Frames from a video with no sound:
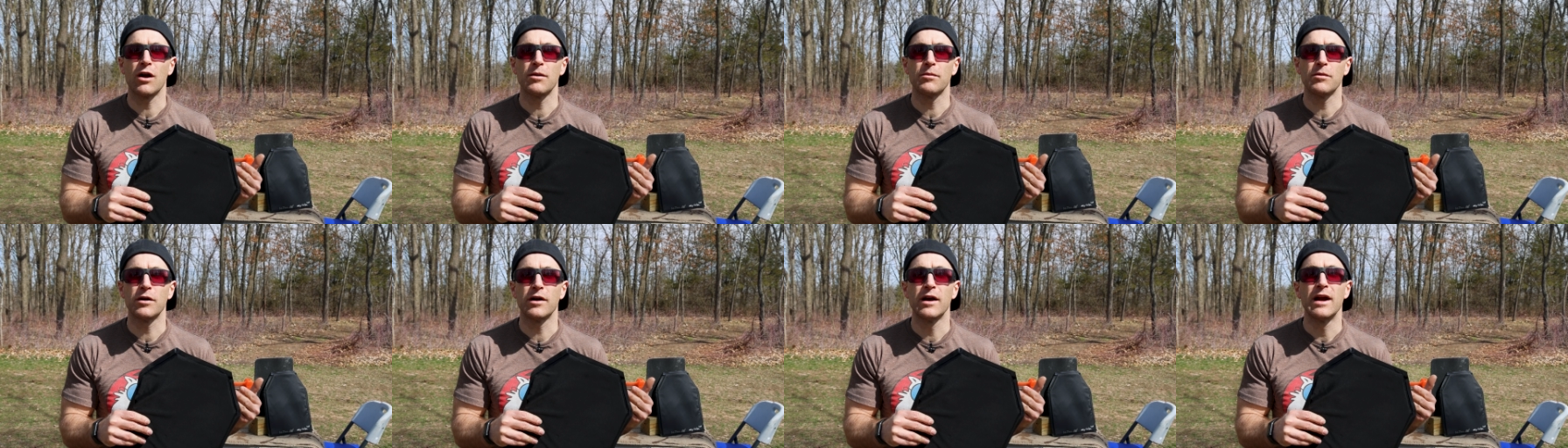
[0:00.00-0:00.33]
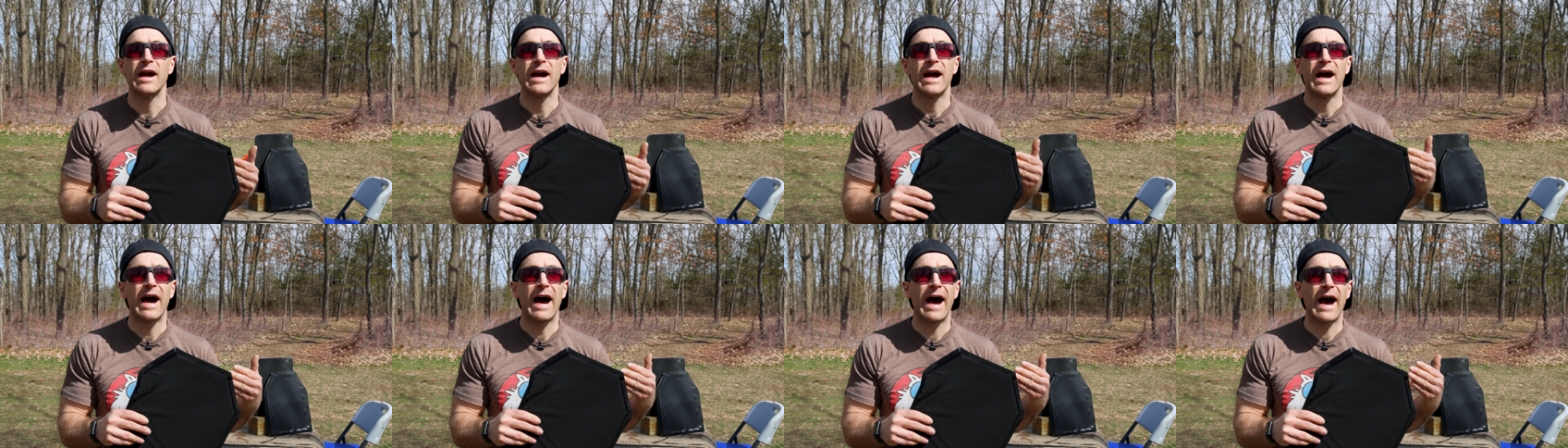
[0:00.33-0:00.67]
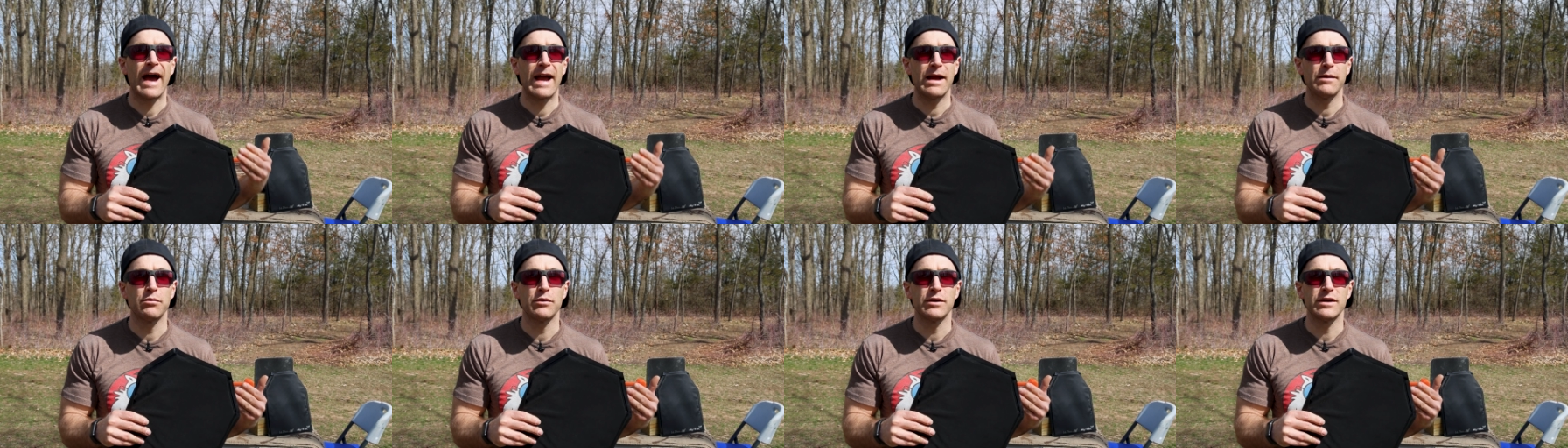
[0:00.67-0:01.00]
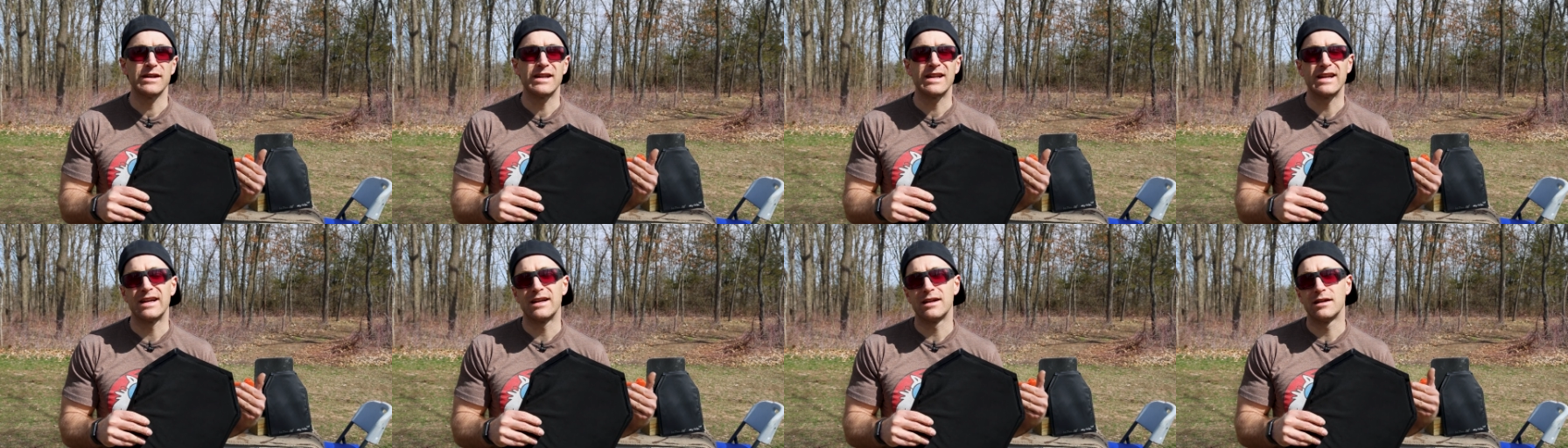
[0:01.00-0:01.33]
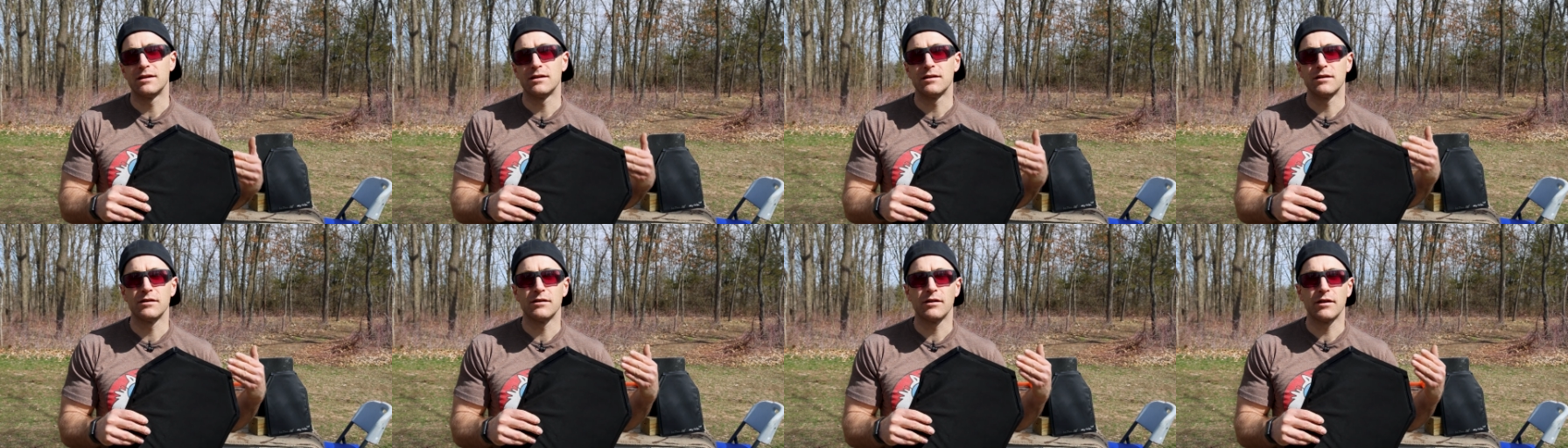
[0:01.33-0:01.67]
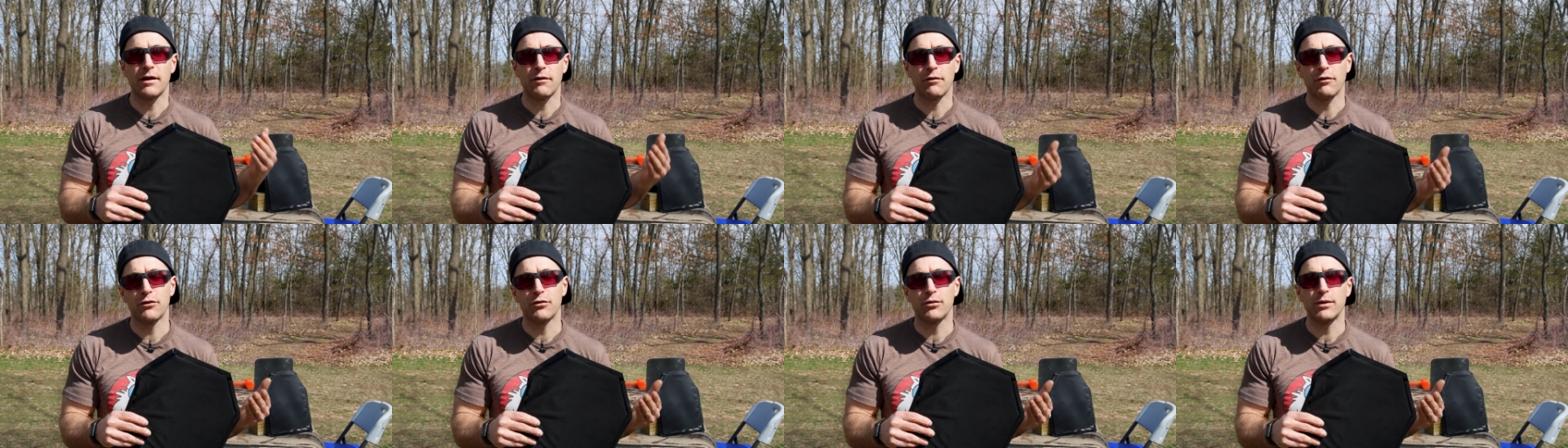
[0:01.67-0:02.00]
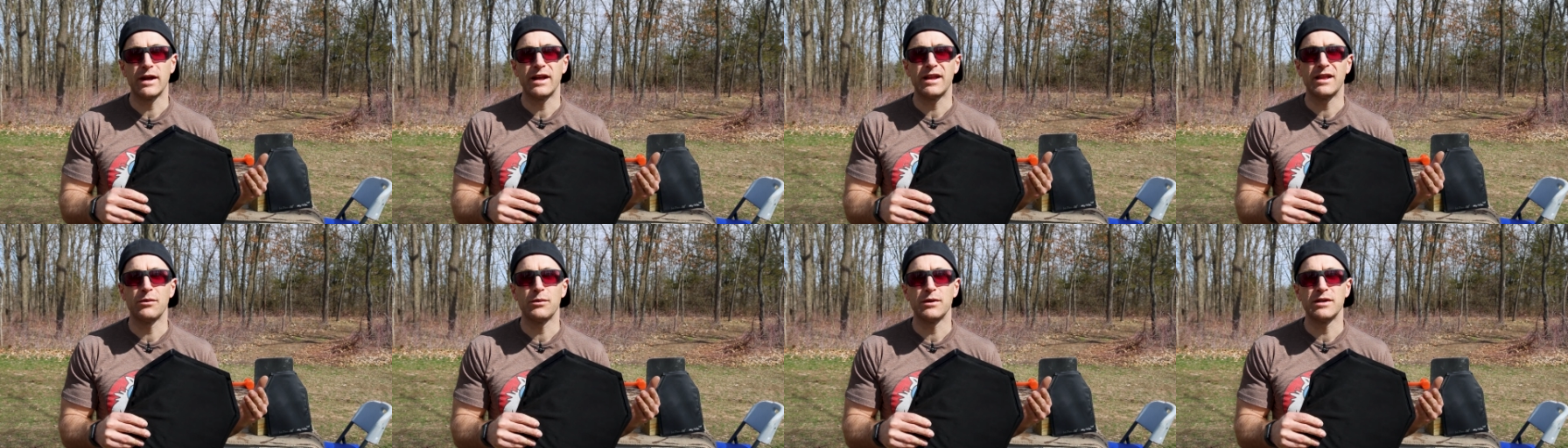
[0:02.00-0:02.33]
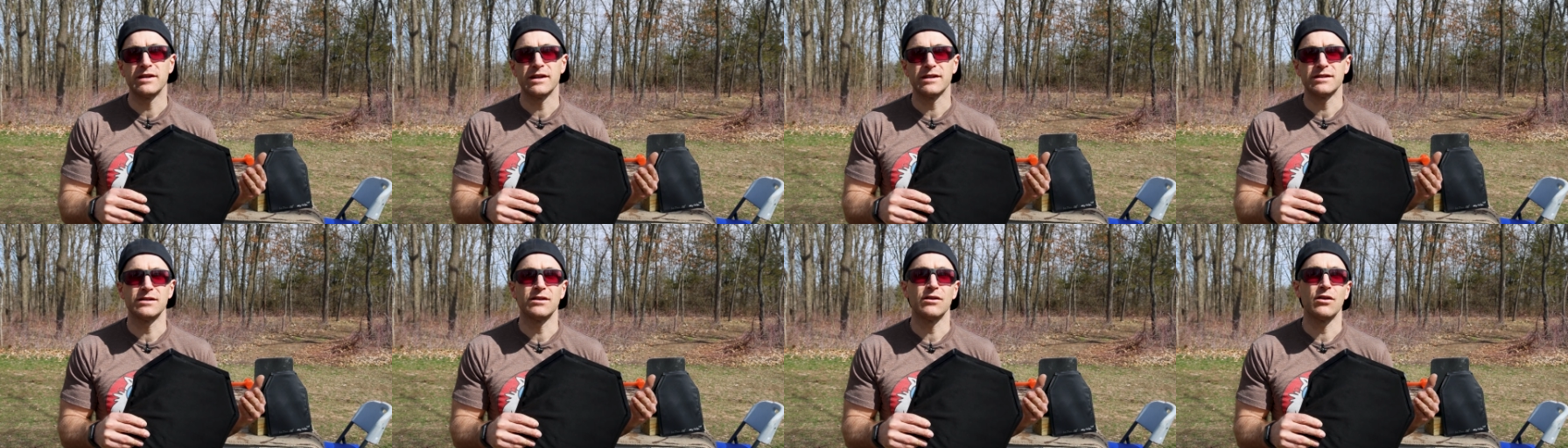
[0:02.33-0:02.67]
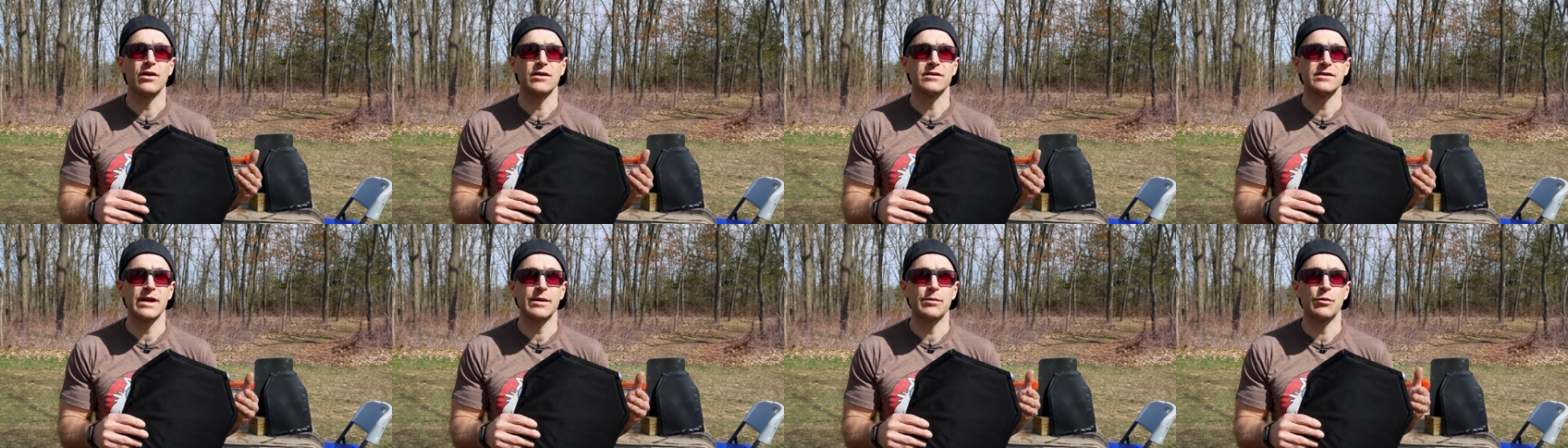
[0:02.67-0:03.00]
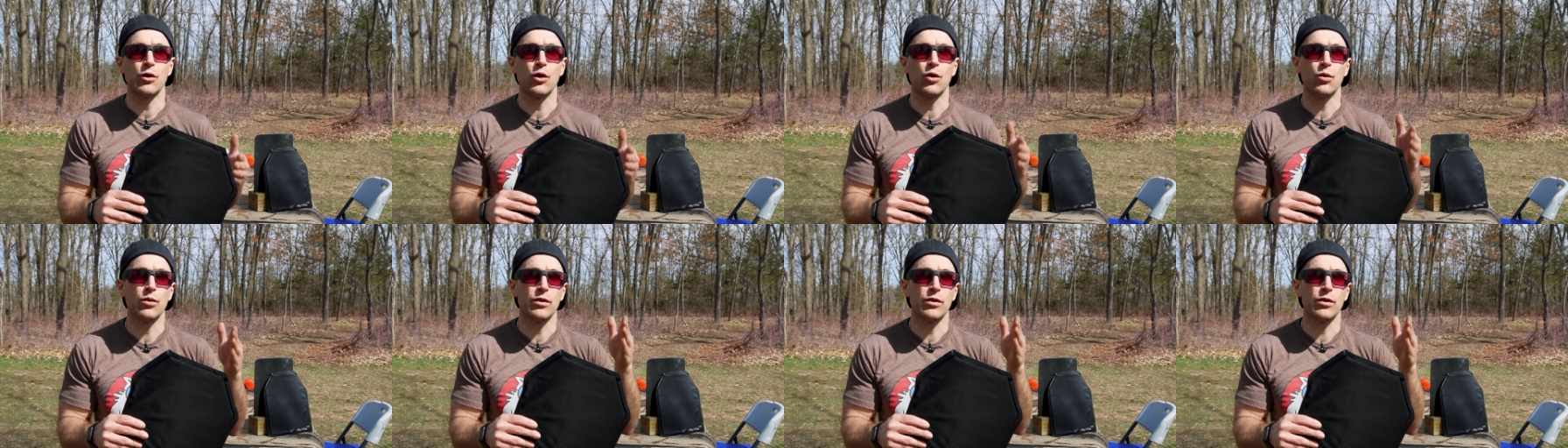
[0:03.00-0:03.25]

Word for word: armor hybrid level three A that we tested a long time ago,